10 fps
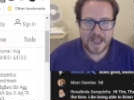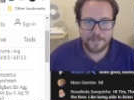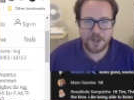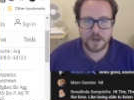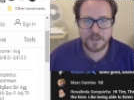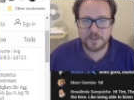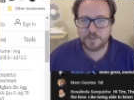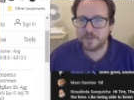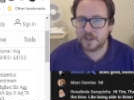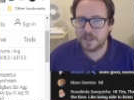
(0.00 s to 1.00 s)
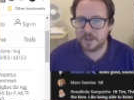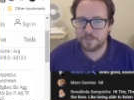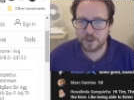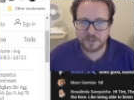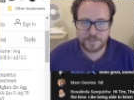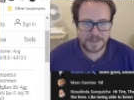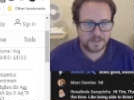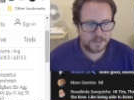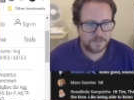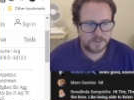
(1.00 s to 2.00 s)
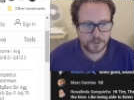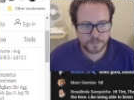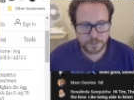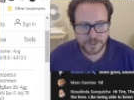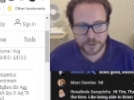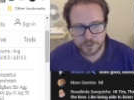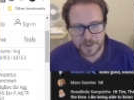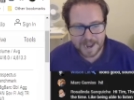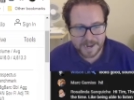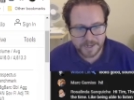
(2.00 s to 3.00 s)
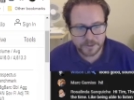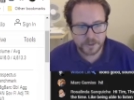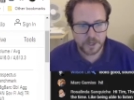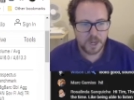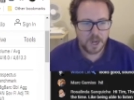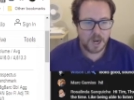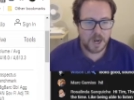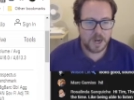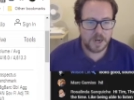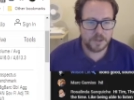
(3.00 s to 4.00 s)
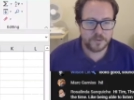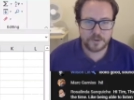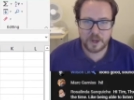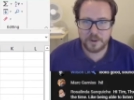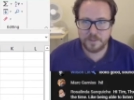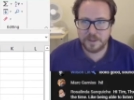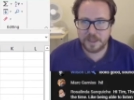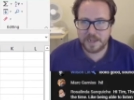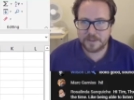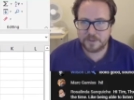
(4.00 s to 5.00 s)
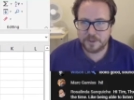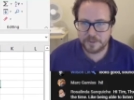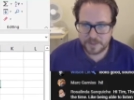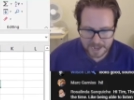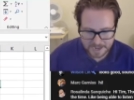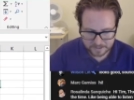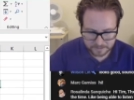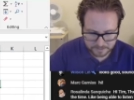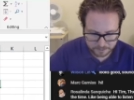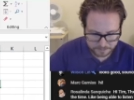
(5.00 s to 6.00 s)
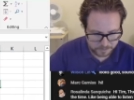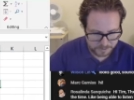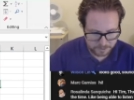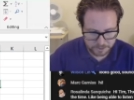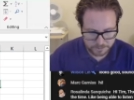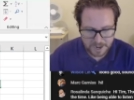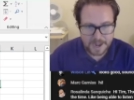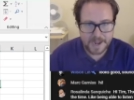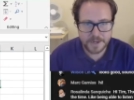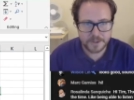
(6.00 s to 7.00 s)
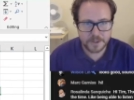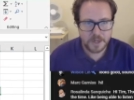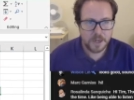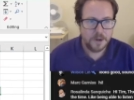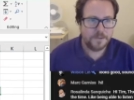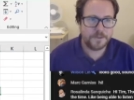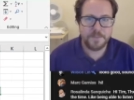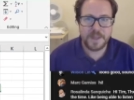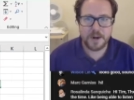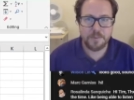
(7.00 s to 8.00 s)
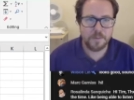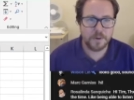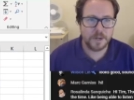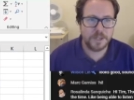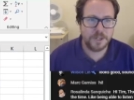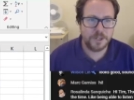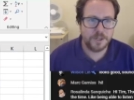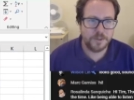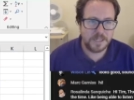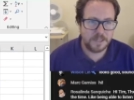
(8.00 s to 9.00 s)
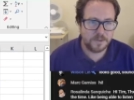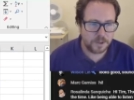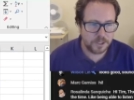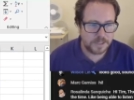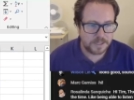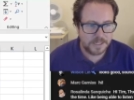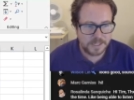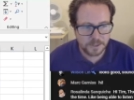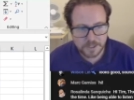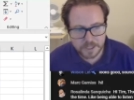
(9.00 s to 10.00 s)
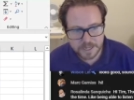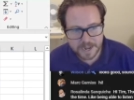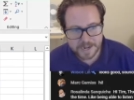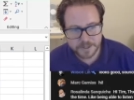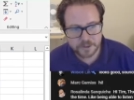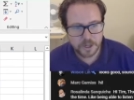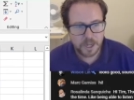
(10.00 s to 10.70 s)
MER, this one's a little more expensive, 0.28. So let's do that, 0.28. From there, what we're going to do is look at the year to date